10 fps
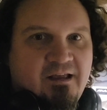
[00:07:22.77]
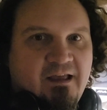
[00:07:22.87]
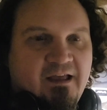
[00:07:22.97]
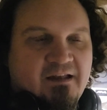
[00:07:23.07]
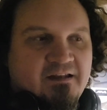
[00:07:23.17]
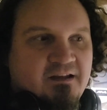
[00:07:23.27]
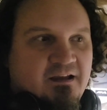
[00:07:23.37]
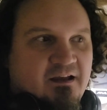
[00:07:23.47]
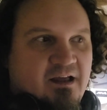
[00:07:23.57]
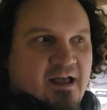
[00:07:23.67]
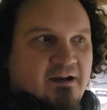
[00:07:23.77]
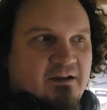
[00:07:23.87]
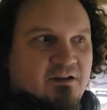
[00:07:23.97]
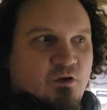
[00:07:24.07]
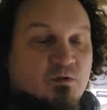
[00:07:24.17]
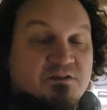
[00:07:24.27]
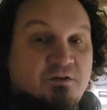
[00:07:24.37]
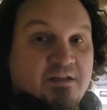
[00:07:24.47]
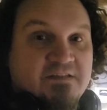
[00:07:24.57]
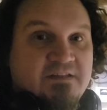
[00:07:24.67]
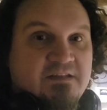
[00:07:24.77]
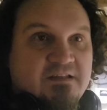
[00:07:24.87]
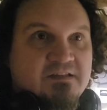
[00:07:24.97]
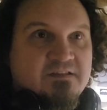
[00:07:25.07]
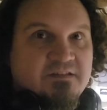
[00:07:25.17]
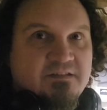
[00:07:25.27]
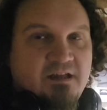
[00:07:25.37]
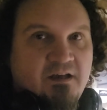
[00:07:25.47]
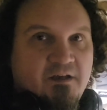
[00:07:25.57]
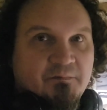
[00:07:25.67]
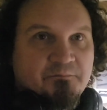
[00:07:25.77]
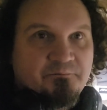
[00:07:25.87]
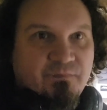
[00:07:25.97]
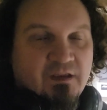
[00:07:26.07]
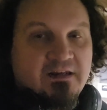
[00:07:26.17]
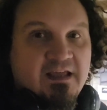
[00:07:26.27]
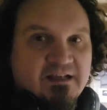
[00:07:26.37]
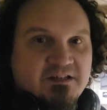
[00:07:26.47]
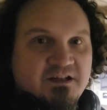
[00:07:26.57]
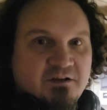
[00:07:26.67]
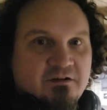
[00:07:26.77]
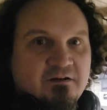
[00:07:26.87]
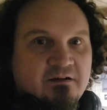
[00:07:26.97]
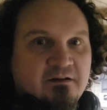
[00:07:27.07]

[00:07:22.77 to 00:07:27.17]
And uh, I, you know what's crazy is um, next year